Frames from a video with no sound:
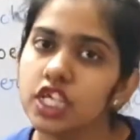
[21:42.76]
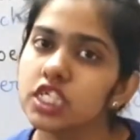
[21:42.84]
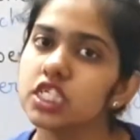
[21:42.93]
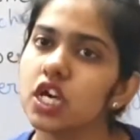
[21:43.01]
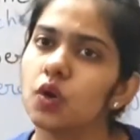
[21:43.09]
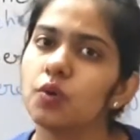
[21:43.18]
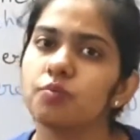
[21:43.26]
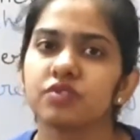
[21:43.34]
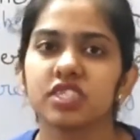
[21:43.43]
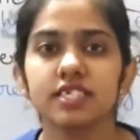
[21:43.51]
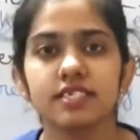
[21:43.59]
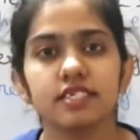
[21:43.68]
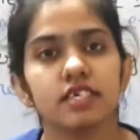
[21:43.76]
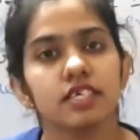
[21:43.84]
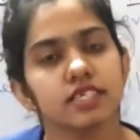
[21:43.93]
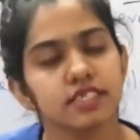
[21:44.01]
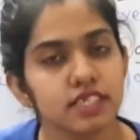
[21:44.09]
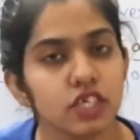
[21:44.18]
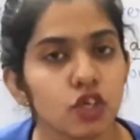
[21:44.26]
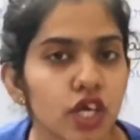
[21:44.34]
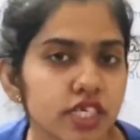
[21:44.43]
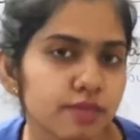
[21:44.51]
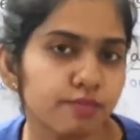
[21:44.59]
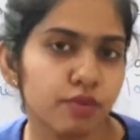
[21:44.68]
So this
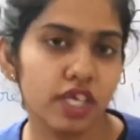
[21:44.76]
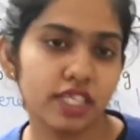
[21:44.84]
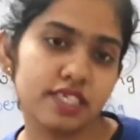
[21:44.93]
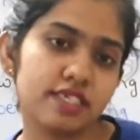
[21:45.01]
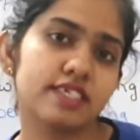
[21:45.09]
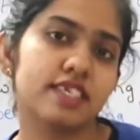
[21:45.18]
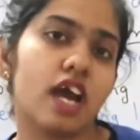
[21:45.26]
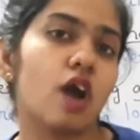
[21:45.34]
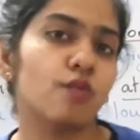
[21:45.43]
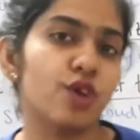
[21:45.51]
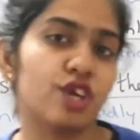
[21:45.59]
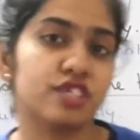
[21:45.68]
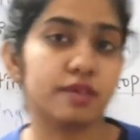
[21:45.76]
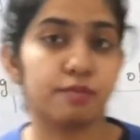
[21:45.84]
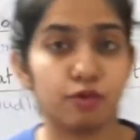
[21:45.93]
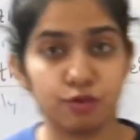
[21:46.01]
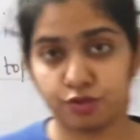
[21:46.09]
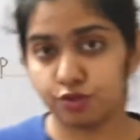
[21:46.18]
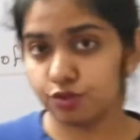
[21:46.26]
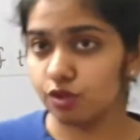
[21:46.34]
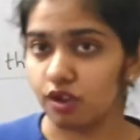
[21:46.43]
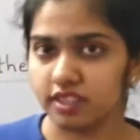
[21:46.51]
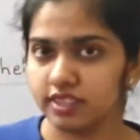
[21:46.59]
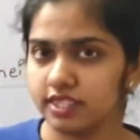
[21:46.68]
is how you are supposed to
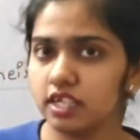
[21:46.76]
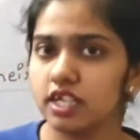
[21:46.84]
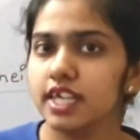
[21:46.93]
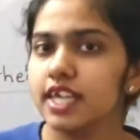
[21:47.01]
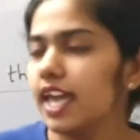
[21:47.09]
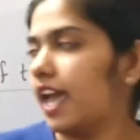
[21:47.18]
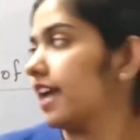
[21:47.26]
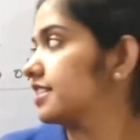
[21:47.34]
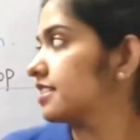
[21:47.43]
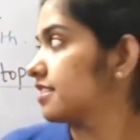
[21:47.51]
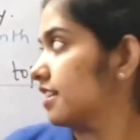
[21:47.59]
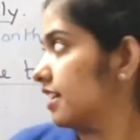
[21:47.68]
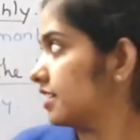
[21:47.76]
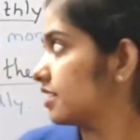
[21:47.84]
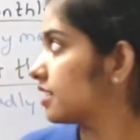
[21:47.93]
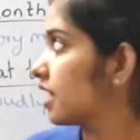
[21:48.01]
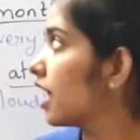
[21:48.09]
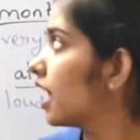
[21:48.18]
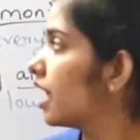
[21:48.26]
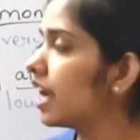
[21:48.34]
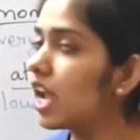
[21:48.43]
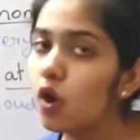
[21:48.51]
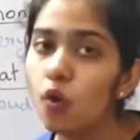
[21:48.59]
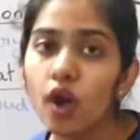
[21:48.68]
solve the exercise.
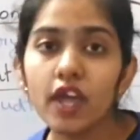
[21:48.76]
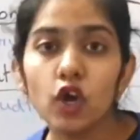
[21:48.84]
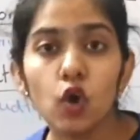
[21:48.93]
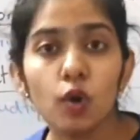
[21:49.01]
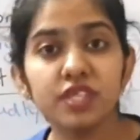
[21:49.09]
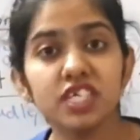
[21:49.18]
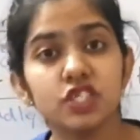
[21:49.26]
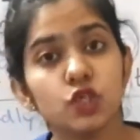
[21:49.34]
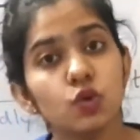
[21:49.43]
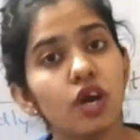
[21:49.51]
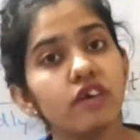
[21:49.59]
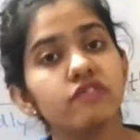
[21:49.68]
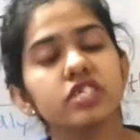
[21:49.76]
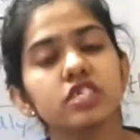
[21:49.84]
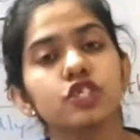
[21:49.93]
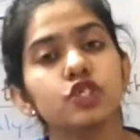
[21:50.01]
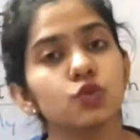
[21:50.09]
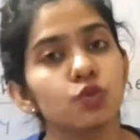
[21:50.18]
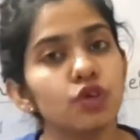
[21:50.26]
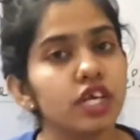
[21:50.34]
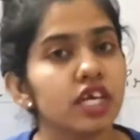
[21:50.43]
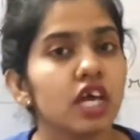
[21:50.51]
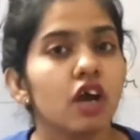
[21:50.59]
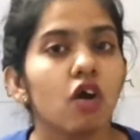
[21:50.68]
Now I hope that you have understood
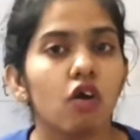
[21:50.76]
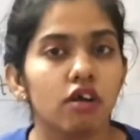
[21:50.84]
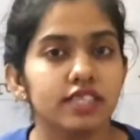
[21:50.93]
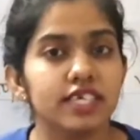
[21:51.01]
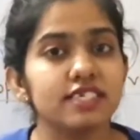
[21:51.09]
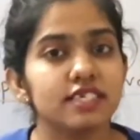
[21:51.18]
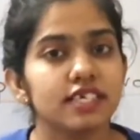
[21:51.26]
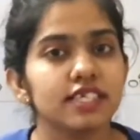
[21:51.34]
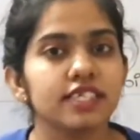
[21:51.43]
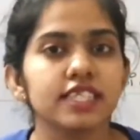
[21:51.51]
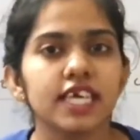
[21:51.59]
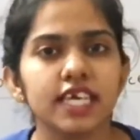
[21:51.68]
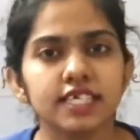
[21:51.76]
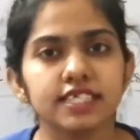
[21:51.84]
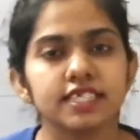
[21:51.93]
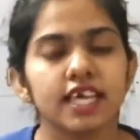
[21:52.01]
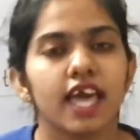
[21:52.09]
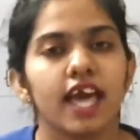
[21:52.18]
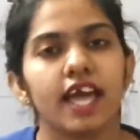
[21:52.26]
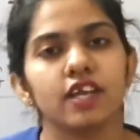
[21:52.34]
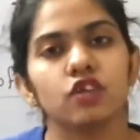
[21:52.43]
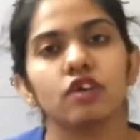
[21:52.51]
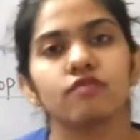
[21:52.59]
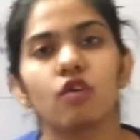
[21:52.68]
all these things and you have